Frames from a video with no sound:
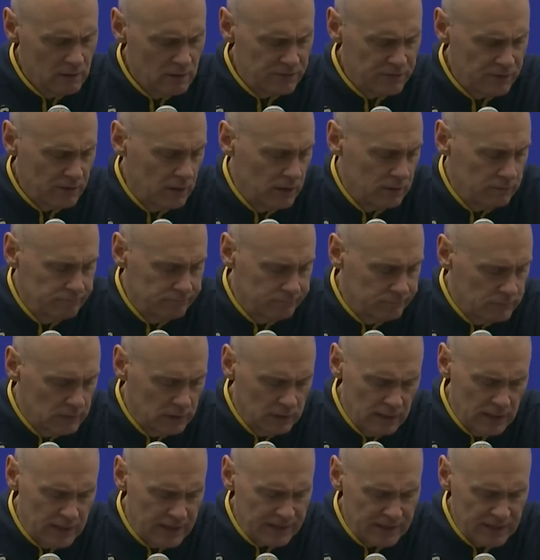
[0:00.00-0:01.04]
I thought
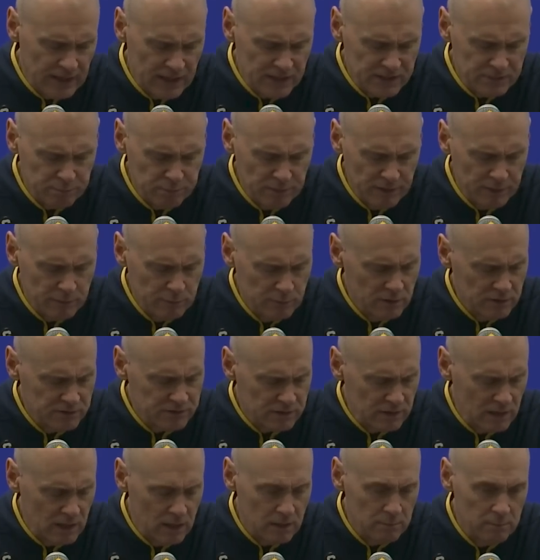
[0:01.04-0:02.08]
a lot of guys played real
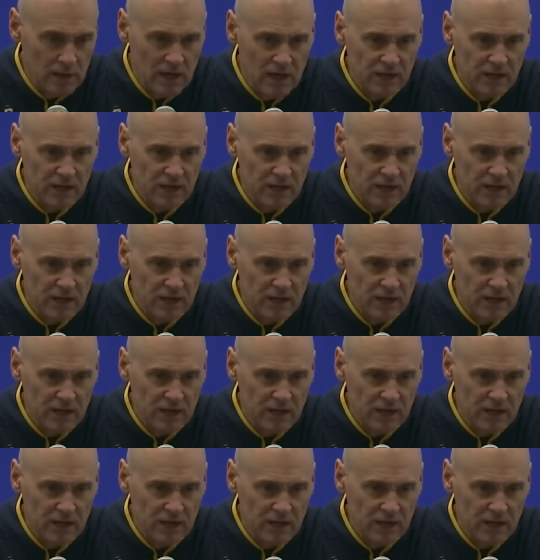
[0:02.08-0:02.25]
solid.